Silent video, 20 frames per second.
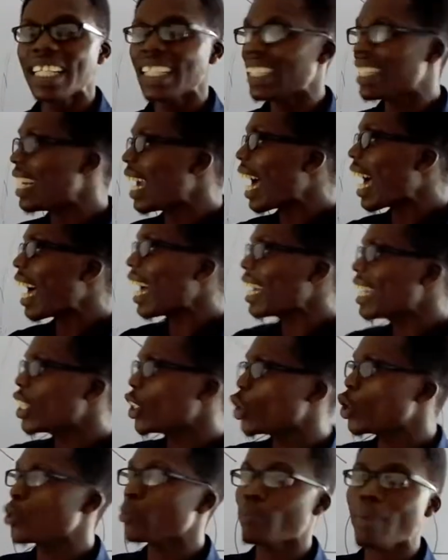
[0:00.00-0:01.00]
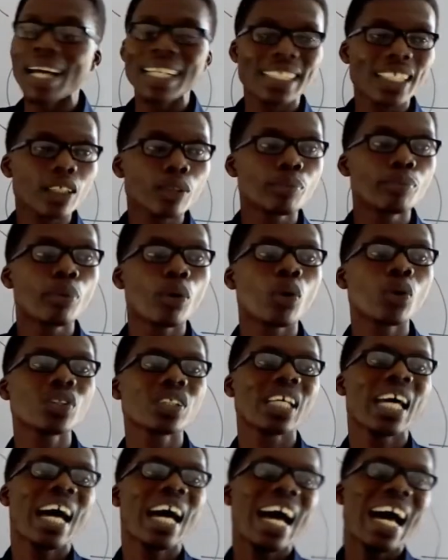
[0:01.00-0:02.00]
their pneumatic
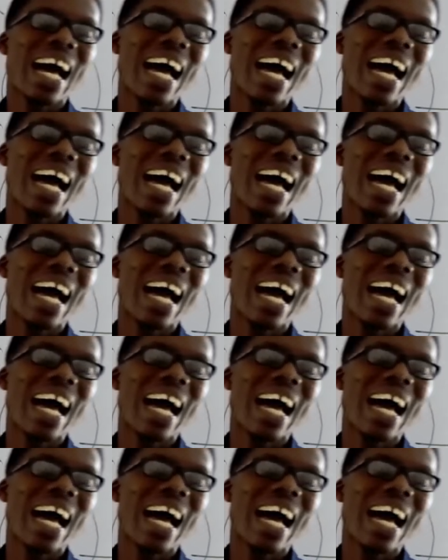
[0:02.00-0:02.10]
bones